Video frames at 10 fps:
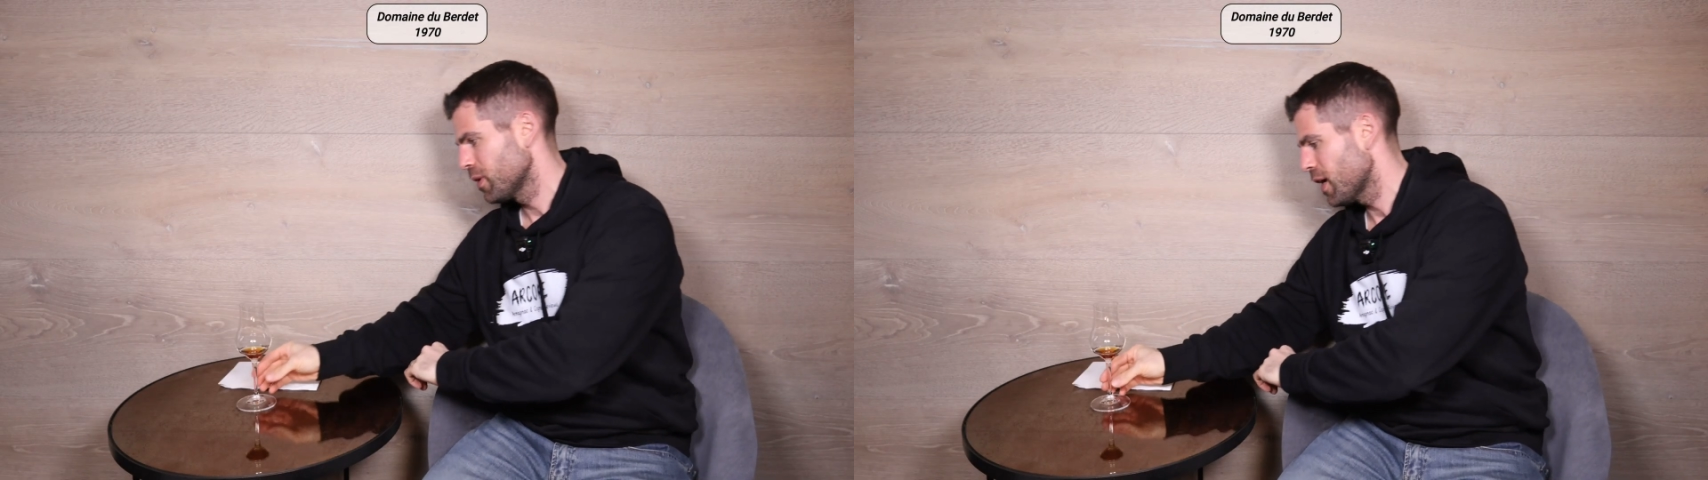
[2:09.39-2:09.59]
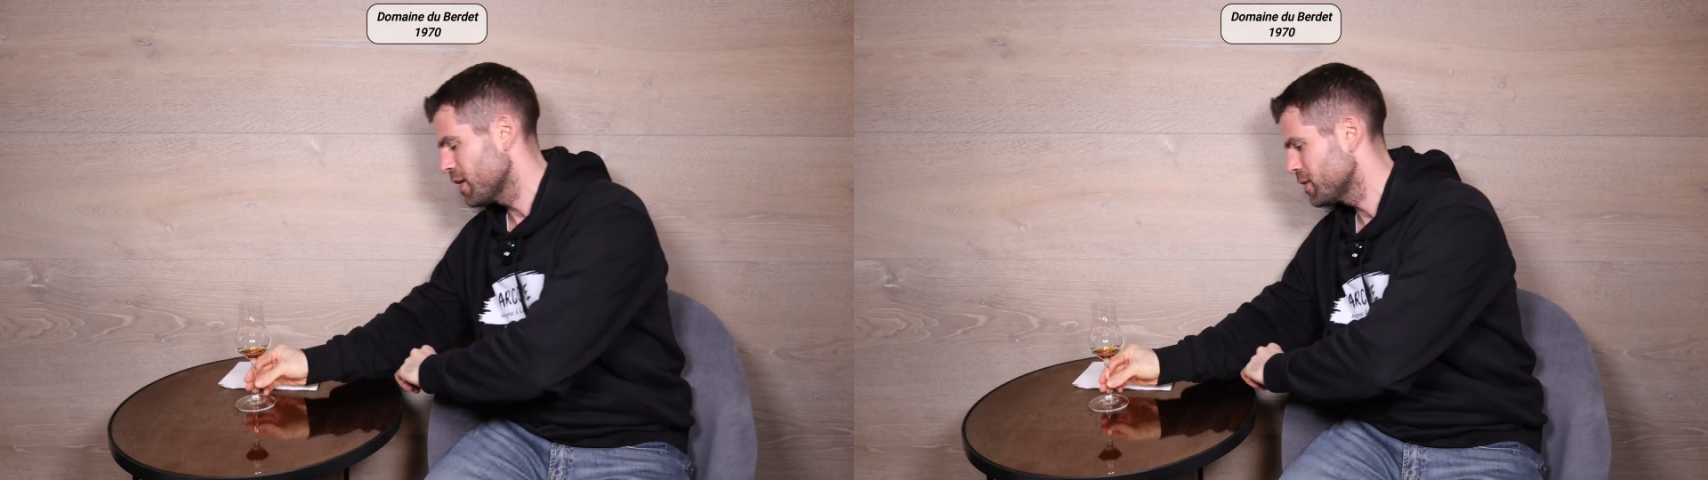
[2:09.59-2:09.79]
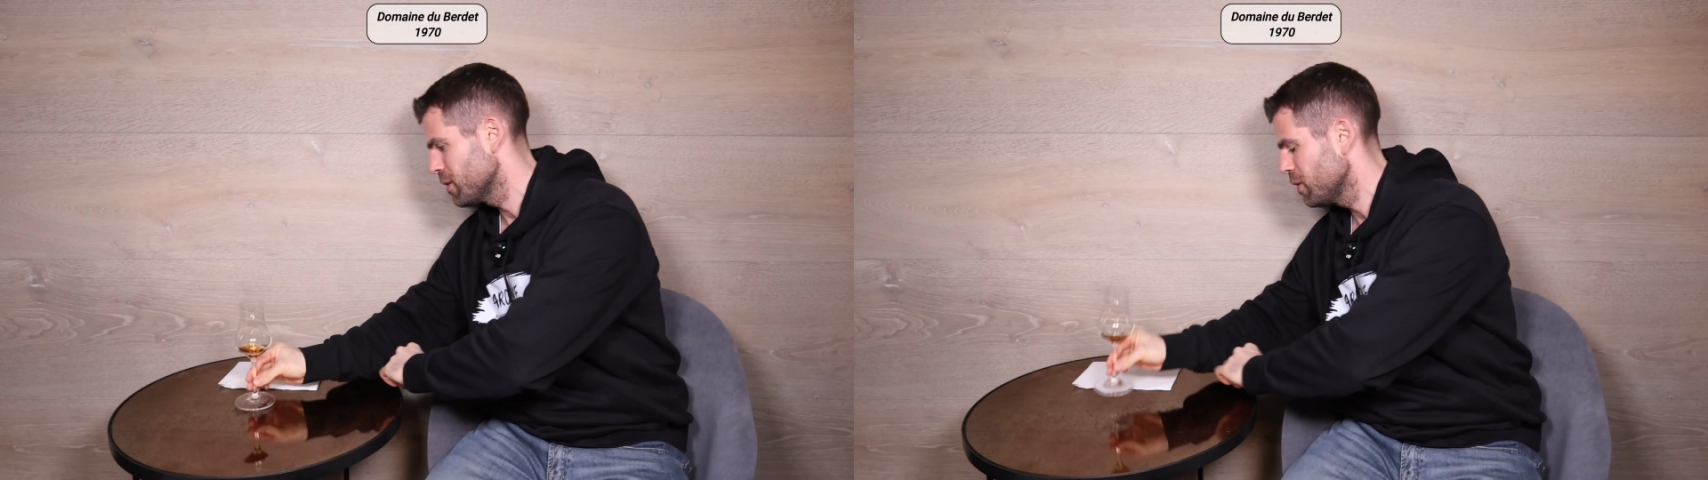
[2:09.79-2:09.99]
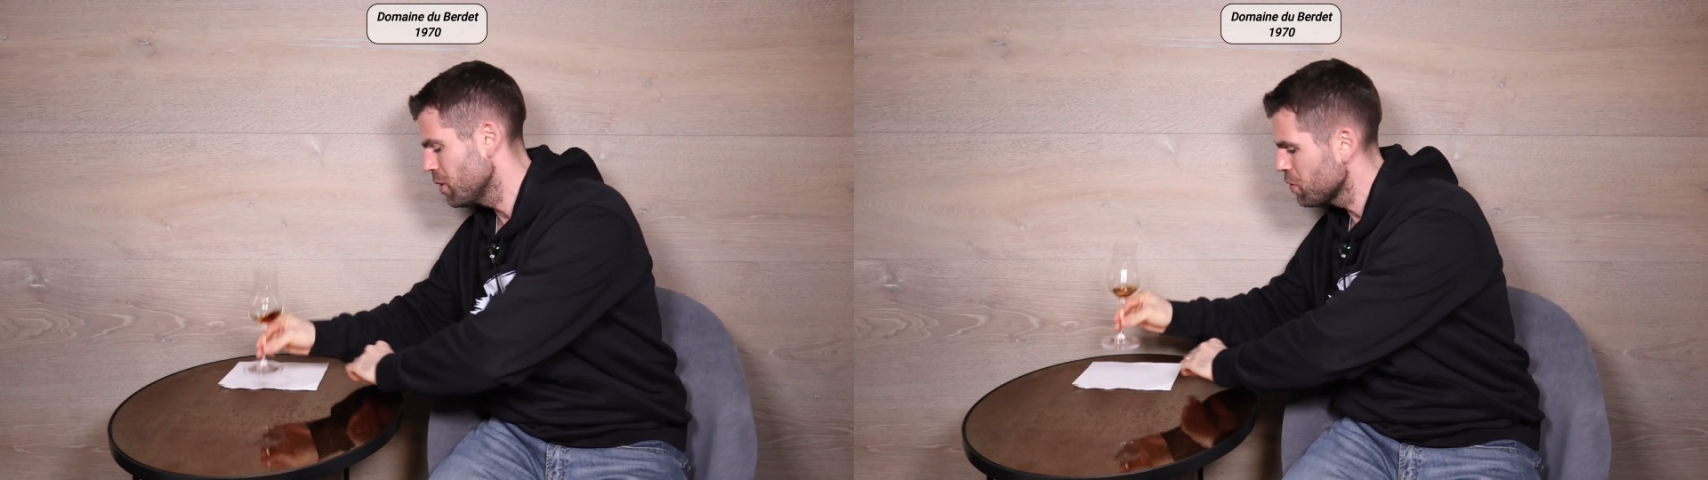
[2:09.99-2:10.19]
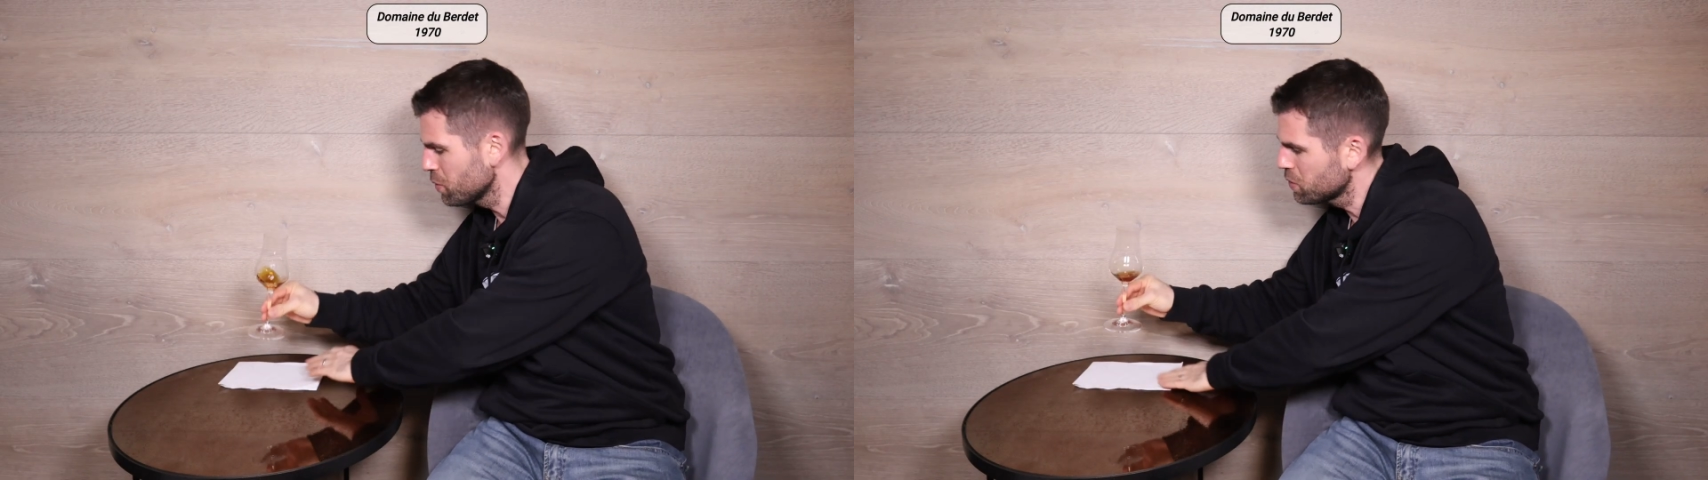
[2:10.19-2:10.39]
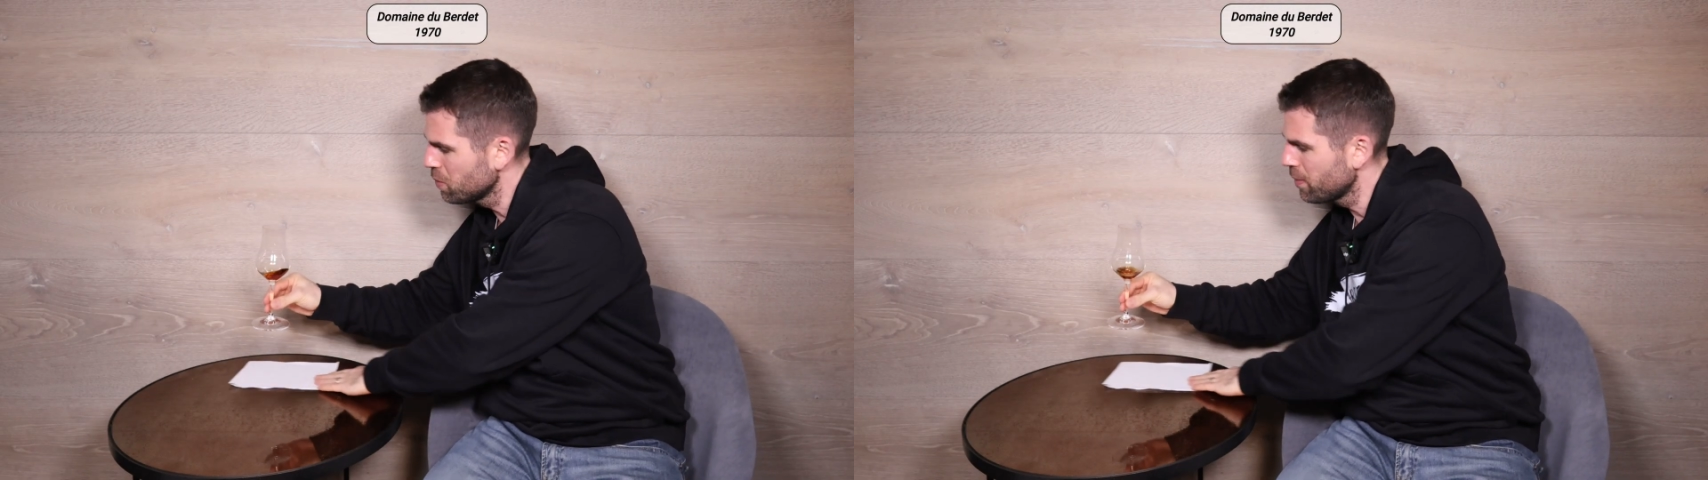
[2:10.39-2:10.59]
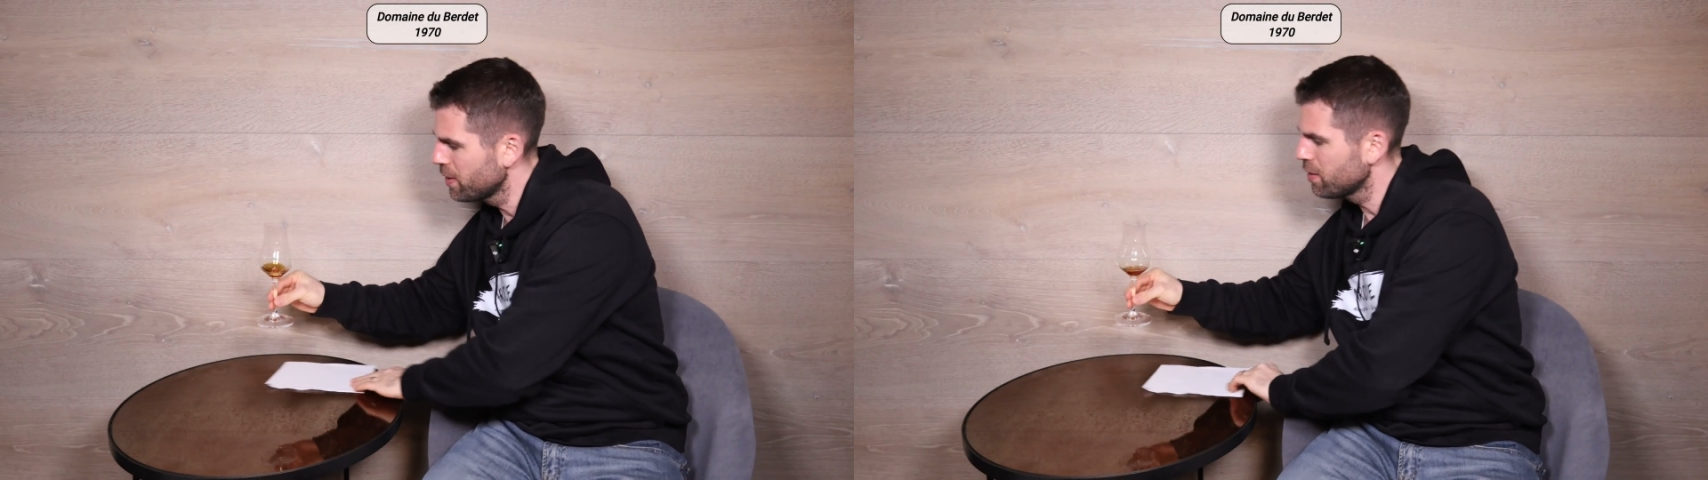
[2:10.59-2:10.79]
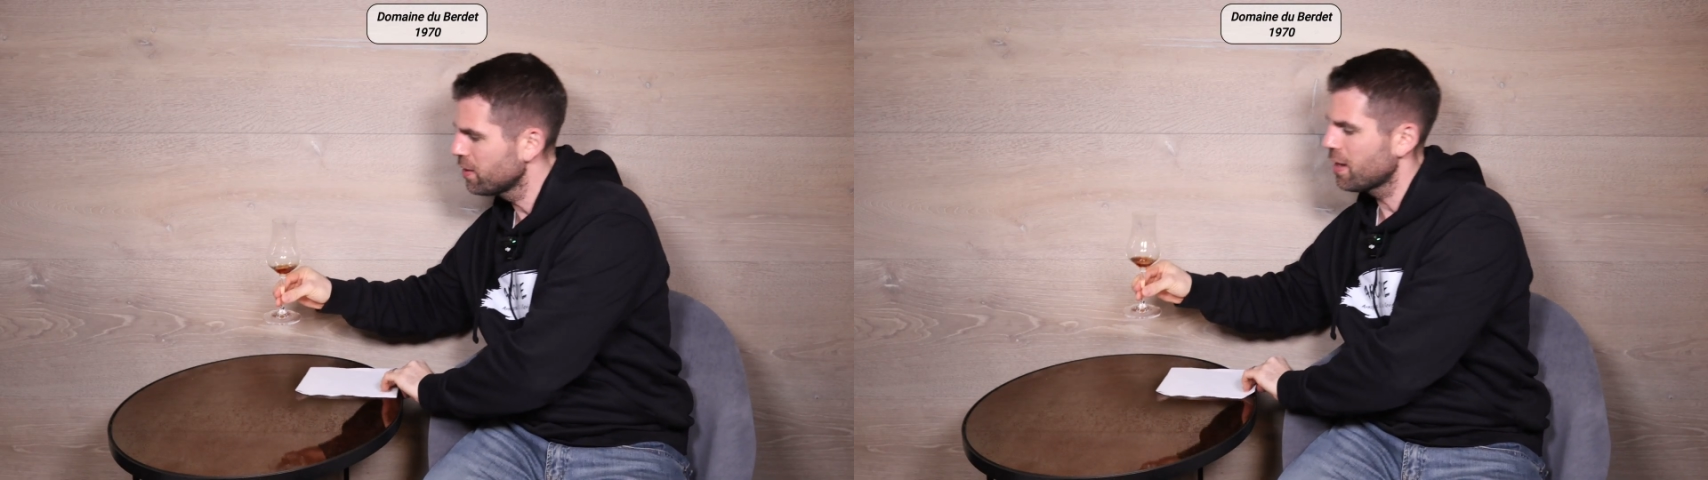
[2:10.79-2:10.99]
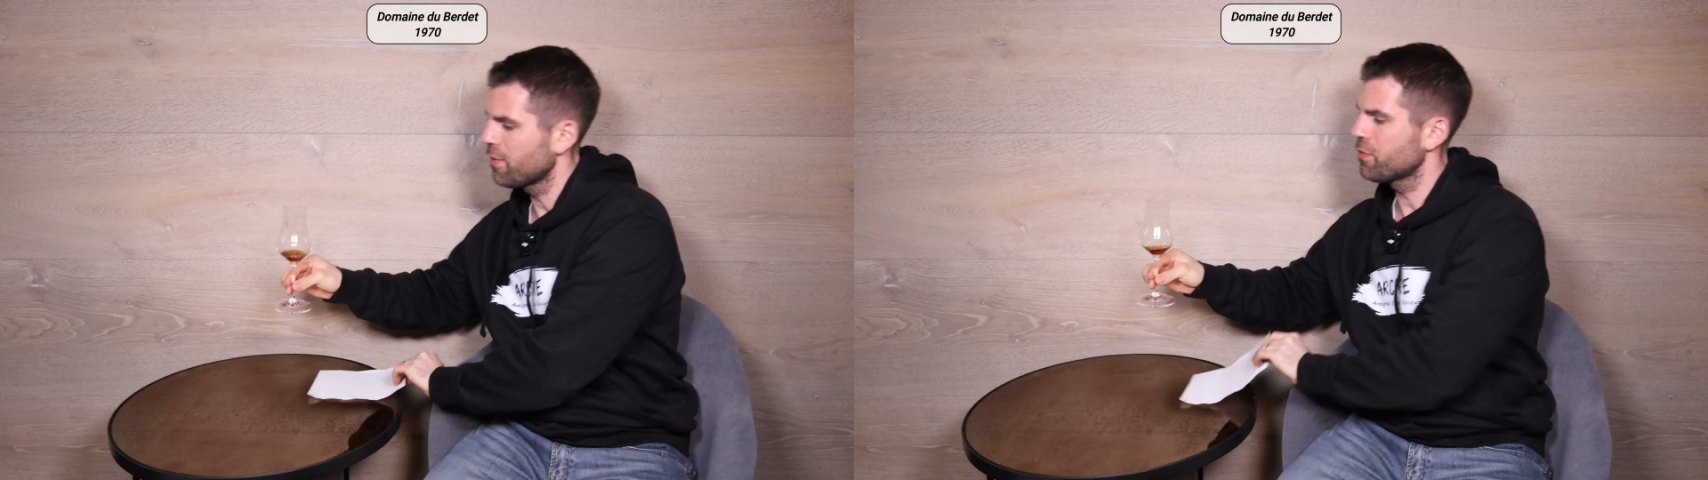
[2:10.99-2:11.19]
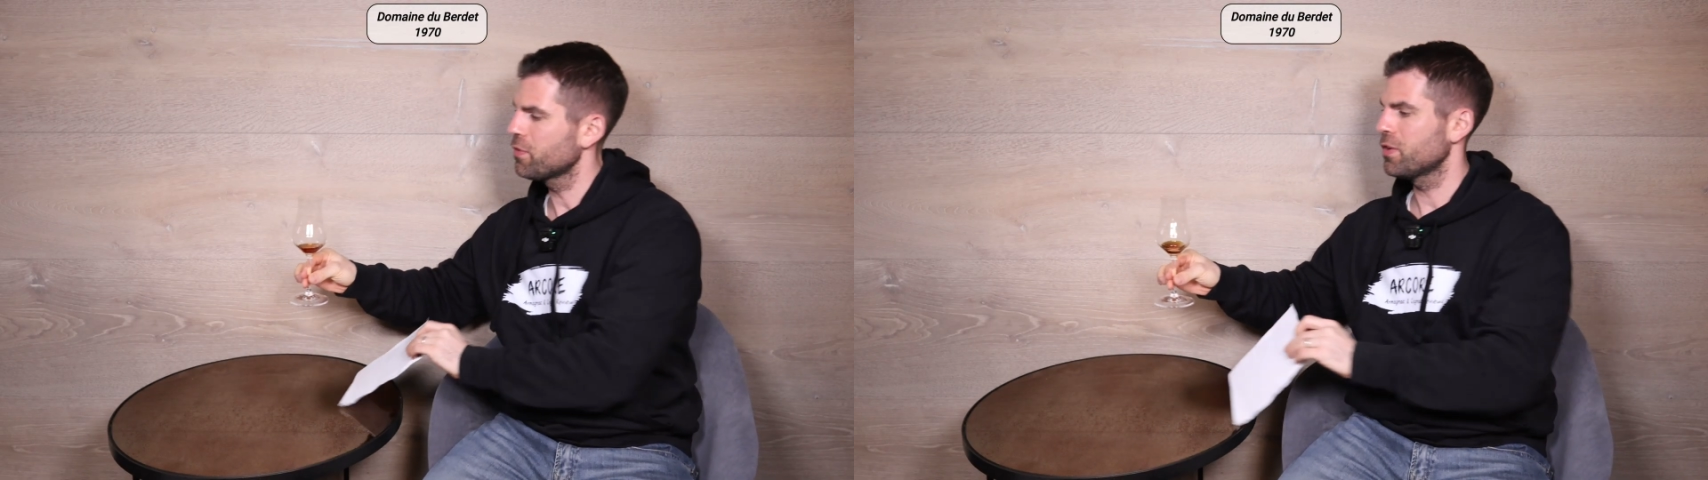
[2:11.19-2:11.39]
as you're used to, we will
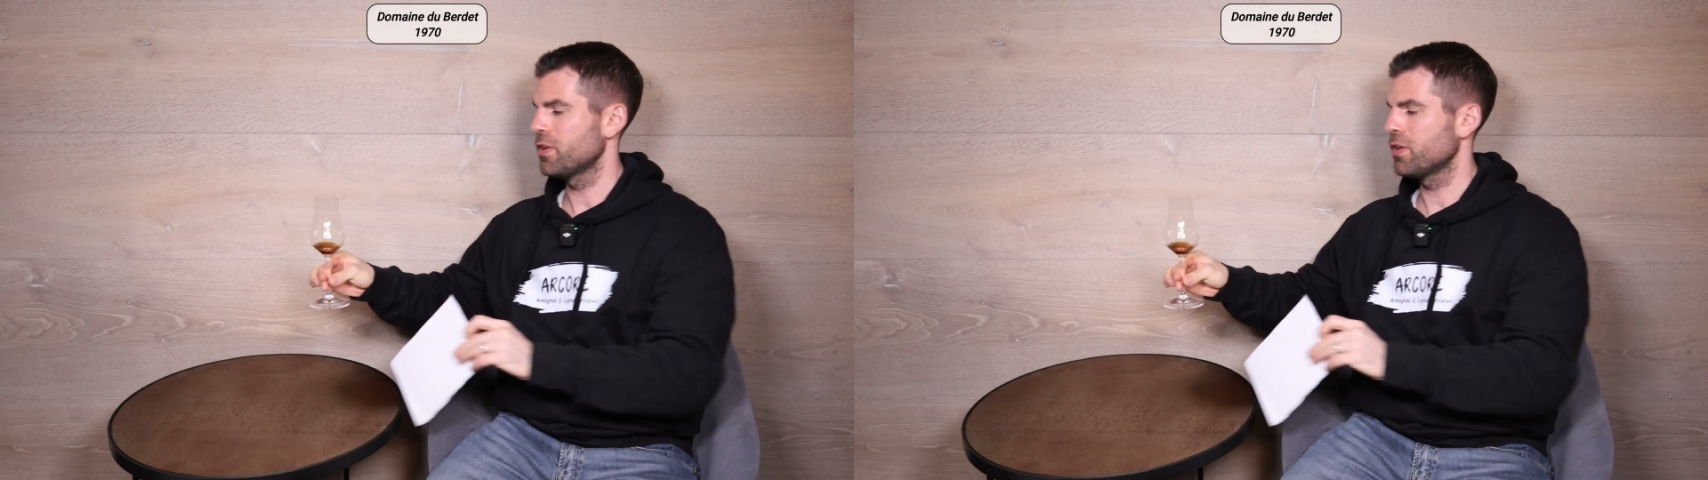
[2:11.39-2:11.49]
have